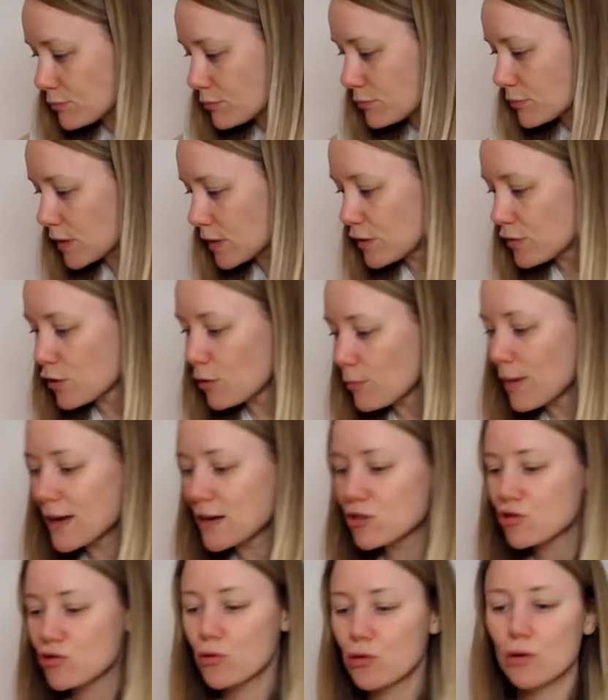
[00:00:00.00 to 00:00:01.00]
So make
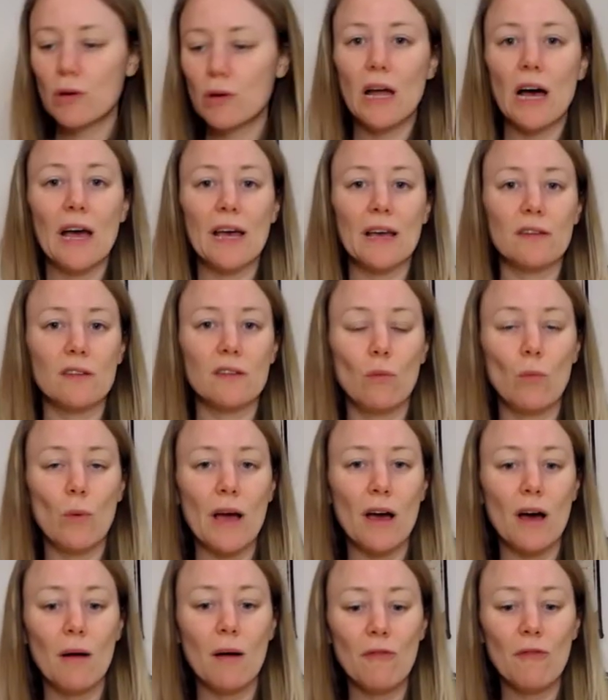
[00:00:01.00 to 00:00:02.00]
sure you're lying somewhere
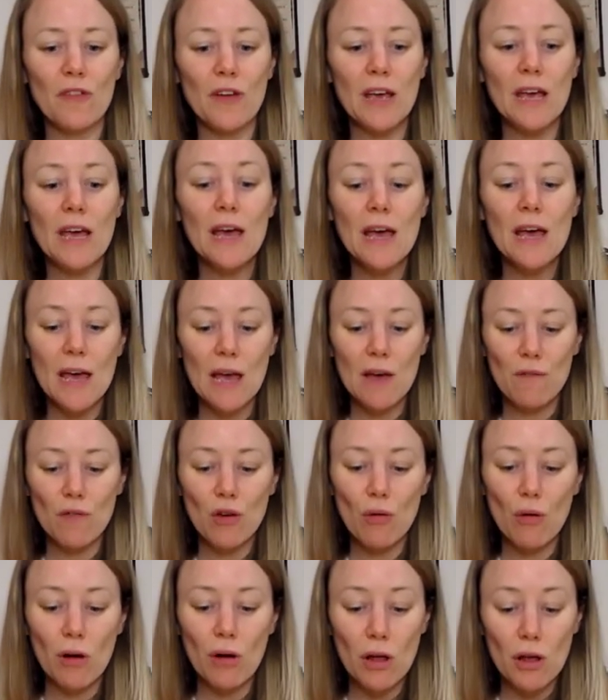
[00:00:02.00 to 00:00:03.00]
comfy. If
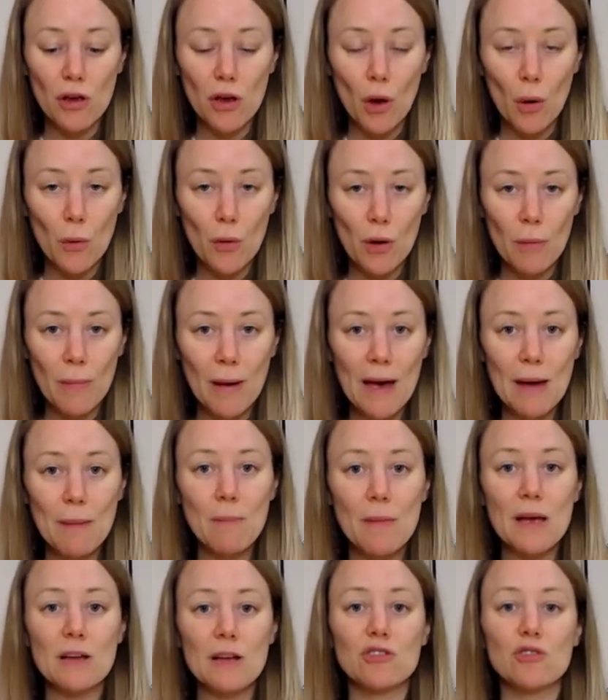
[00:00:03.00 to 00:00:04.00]
you're on a yoga mat,
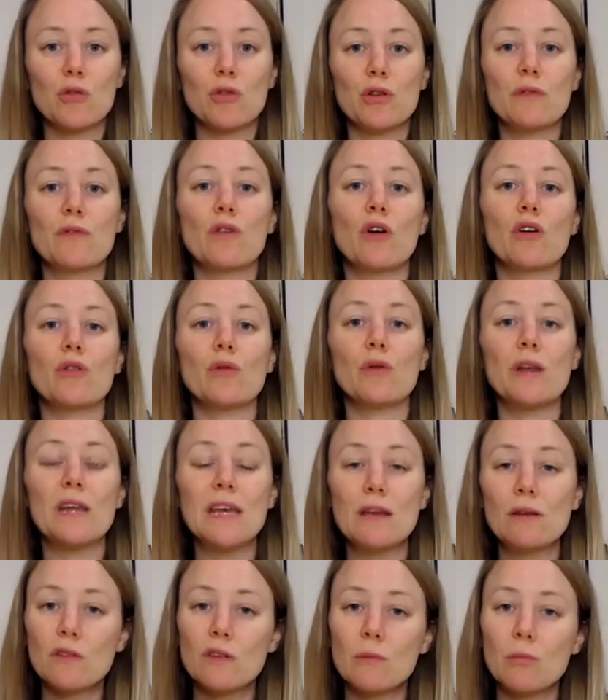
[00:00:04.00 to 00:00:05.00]
make sure you've got your
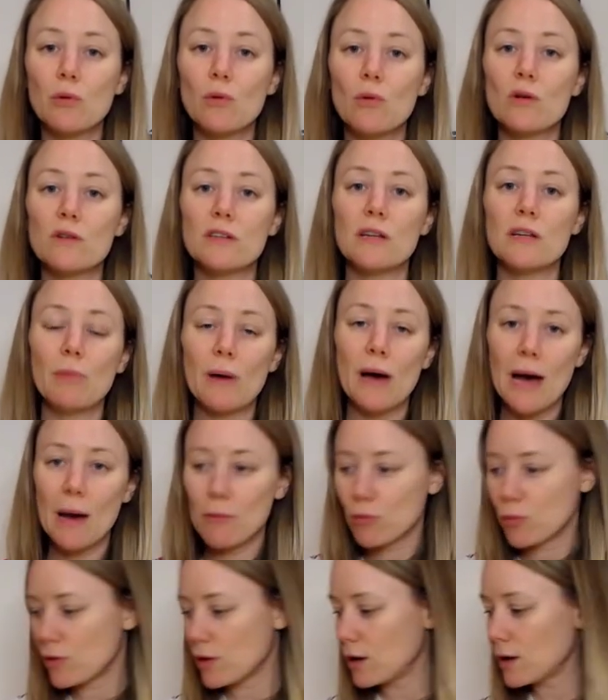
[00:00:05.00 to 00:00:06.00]
knees supported,
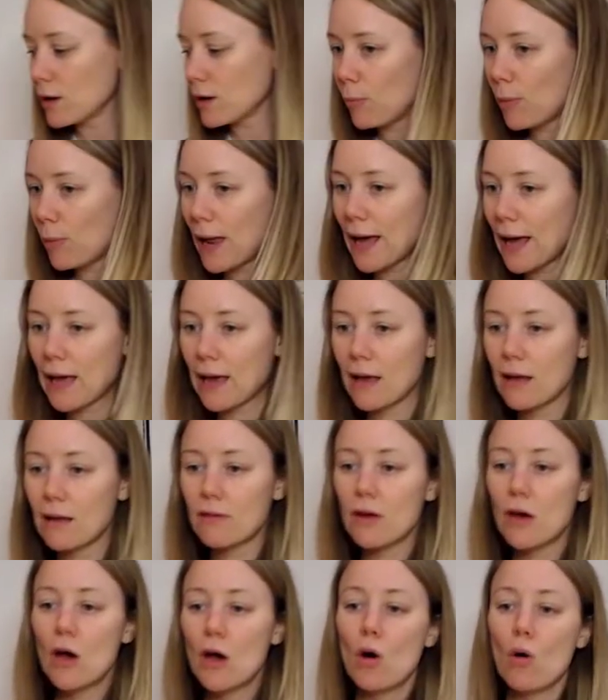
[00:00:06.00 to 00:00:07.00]
perhaps with a little blanket
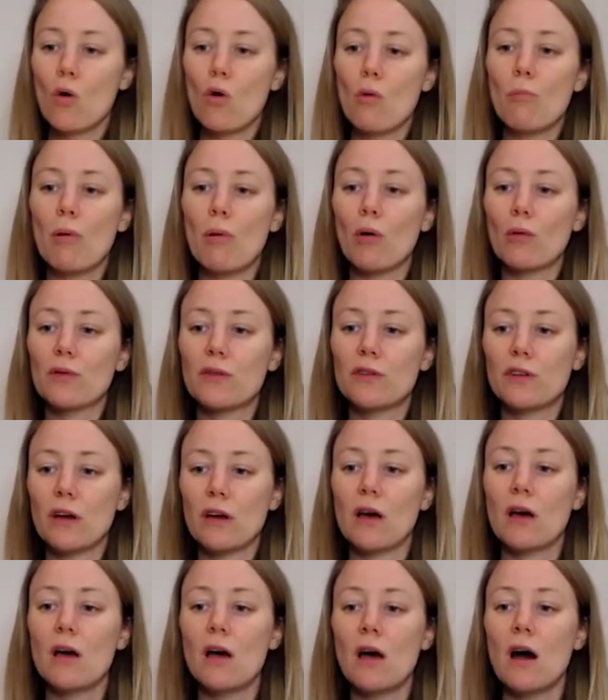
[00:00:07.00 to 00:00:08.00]
or bolster
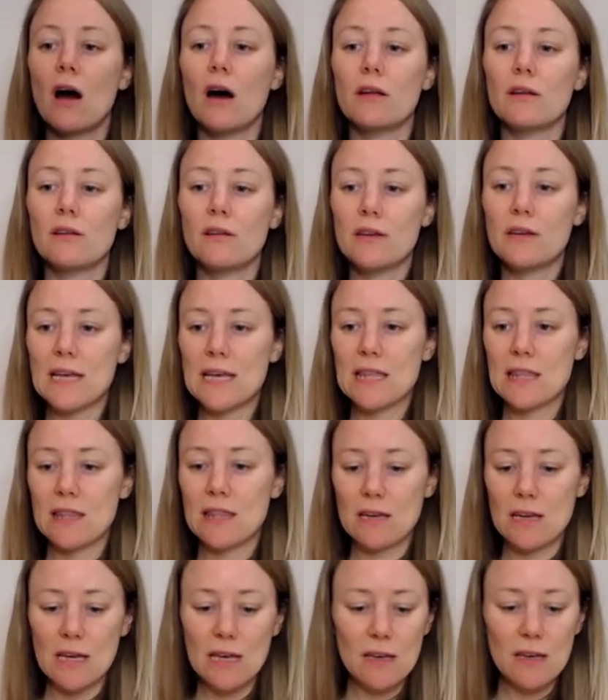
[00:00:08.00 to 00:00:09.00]
underneath the
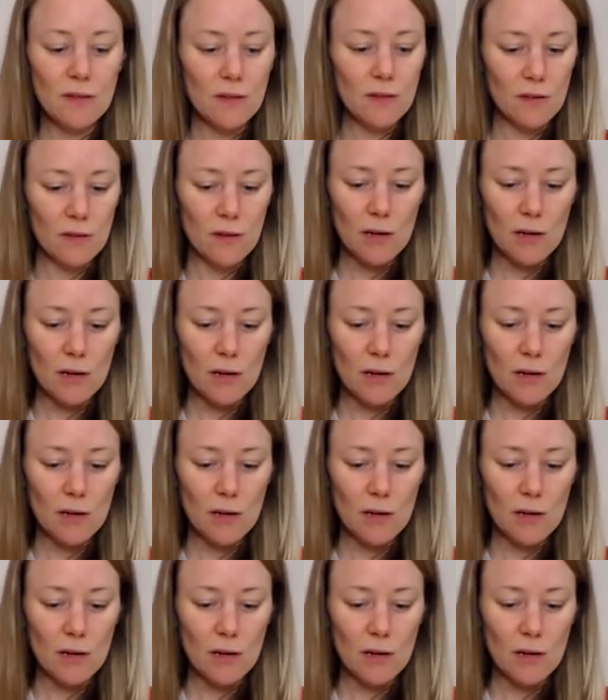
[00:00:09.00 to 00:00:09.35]
knees.